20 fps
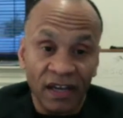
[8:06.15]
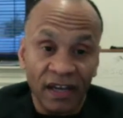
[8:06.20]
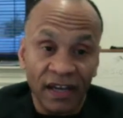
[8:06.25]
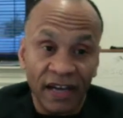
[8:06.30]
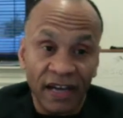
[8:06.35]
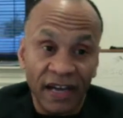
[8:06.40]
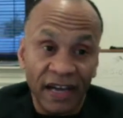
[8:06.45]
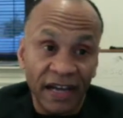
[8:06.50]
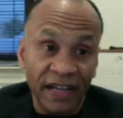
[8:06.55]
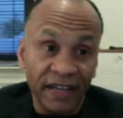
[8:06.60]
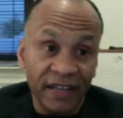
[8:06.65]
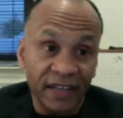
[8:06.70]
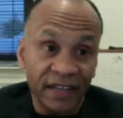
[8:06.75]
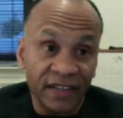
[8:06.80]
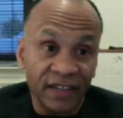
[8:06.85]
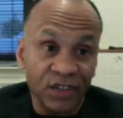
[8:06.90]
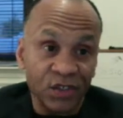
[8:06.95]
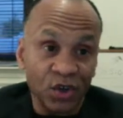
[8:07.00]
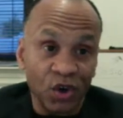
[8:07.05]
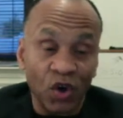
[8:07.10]
And,
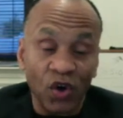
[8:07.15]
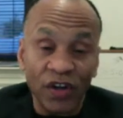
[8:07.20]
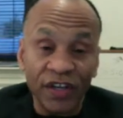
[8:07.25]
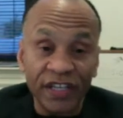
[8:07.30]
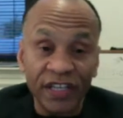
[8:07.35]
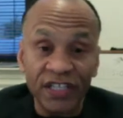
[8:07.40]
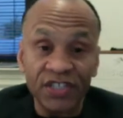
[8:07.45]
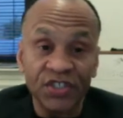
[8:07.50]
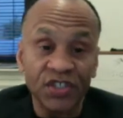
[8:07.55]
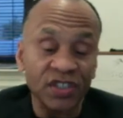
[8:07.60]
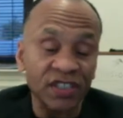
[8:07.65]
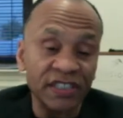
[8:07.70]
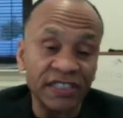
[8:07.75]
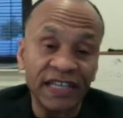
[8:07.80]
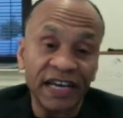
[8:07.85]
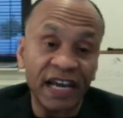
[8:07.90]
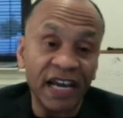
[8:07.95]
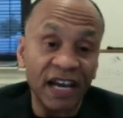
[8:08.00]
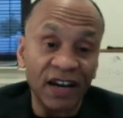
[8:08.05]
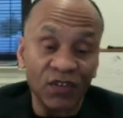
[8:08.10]
initially
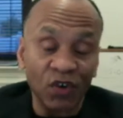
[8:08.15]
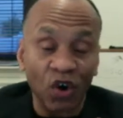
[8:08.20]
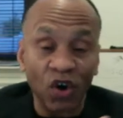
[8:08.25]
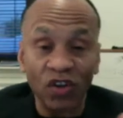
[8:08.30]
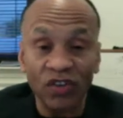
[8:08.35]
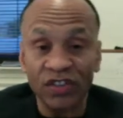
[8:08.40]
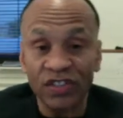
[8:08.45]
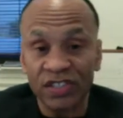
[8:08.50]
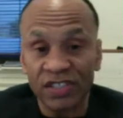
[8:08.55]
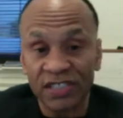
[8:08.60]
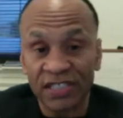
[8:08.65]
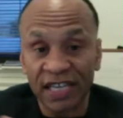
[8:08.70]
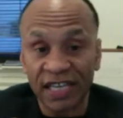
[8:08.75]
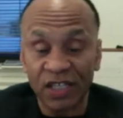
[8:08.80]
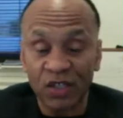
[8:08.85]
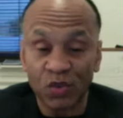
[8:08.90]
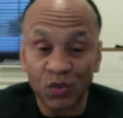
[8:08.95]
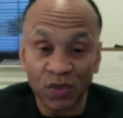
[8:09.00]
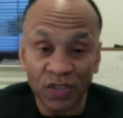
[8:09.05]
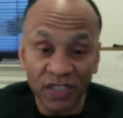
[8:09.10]
they have all this
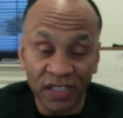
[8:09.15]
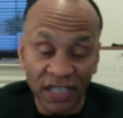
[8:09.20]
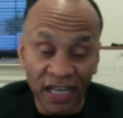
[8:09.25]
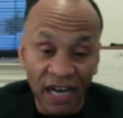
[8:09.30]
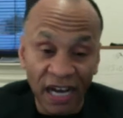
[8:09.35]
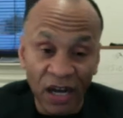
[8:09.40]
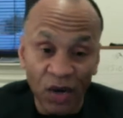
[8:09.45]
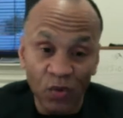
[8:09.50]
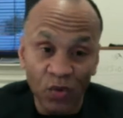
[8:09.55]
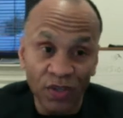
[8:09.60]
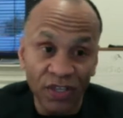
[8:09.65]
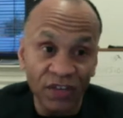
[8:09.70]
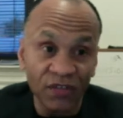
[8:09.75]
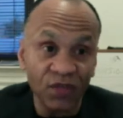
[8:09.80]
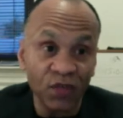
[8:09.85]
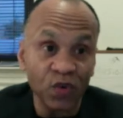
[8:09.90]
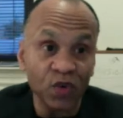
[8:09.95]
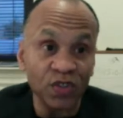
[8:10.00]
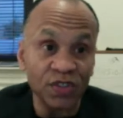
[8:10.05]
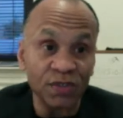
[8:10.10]
sex with the guy when they
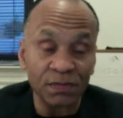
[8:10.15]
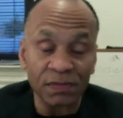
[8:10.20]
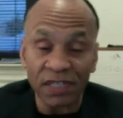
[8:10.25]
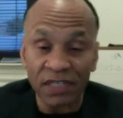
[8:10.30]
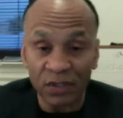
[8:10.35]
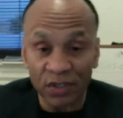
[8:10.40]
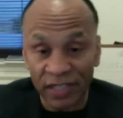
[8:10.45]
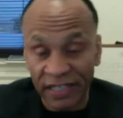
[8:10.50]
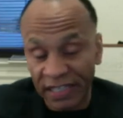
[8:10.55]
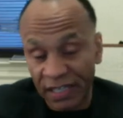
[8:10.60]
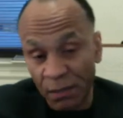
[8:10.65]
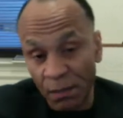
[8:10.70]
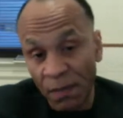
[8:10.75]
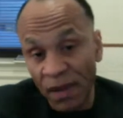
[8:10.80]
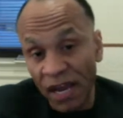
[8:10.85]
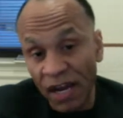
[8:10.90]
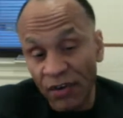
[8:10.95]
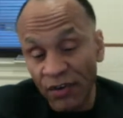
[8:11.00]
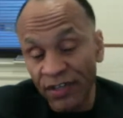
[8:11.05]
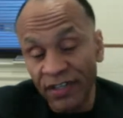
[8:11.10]
first meet, they get
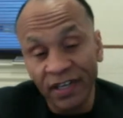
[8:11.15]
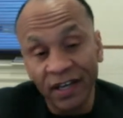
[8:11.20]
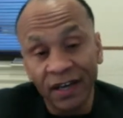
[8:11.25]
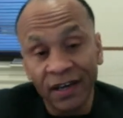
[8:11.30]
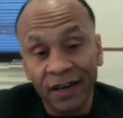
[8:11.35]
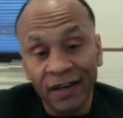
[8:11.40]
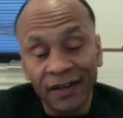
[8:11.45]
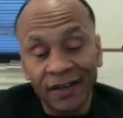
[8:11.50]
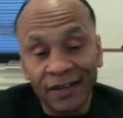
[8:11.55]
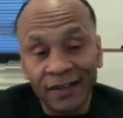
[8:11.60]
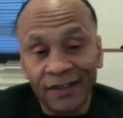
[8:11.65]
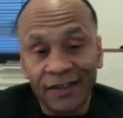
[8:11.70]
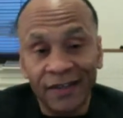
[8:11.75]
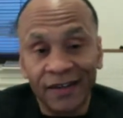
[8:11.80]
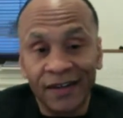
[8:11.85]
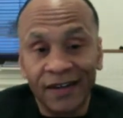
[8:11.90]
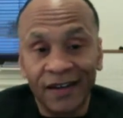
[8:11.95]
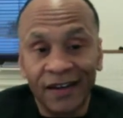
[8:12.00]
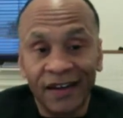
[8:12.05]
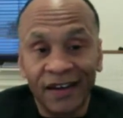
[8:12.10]
married,
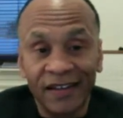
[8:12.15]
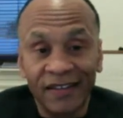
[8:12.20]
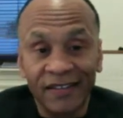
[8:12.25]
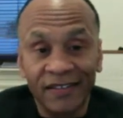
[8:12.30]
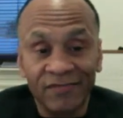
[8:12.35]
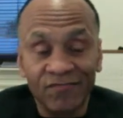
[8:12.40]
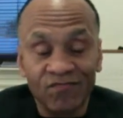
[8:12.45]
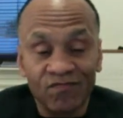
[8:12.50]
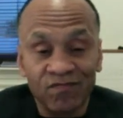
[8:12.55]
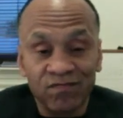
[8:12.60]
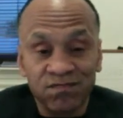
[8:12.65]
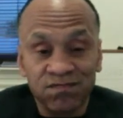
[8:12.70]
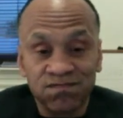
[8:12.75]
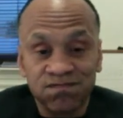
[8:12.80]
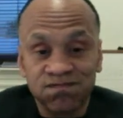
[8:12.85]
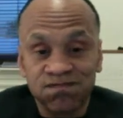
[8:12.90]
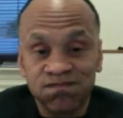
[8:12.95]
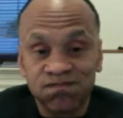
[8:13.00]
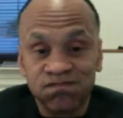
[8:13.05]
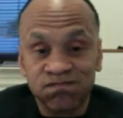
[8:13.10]
and
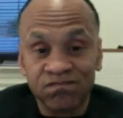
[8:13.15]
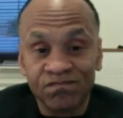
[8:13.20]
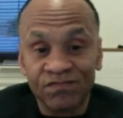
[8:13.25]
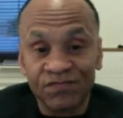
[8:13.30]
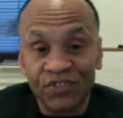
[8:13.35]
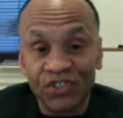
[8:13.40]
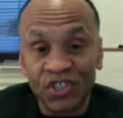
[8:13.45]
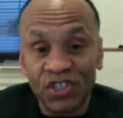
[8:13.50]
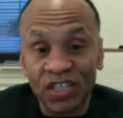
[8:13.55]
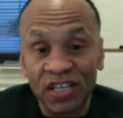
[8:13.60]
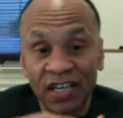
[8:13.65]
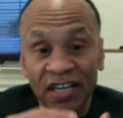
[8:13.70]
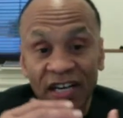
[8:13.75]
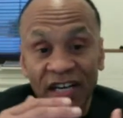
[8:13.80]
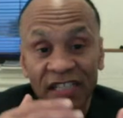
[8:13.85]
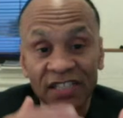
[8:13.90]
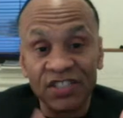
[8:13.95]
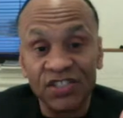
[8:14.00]
she